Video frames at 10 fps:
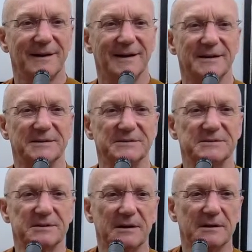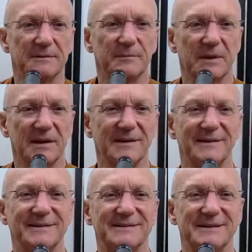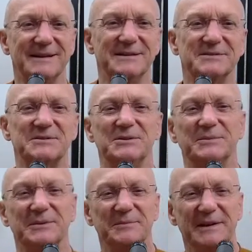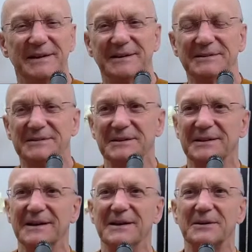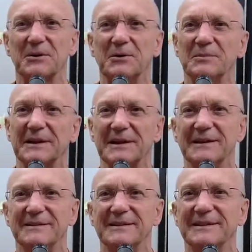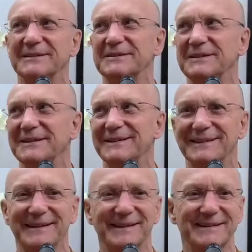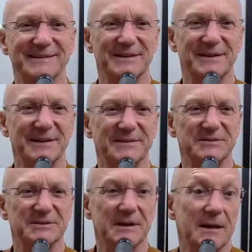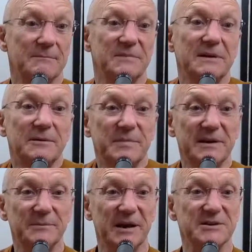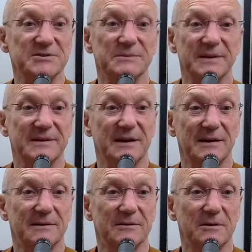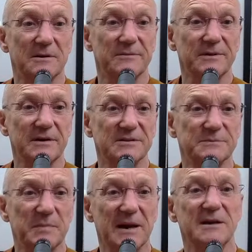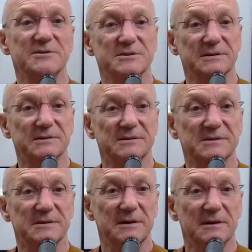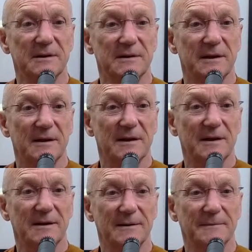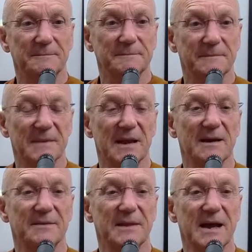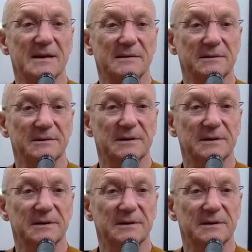as as human beings to complicate things. Just being patient with that. A lot of it is patience, uh, and that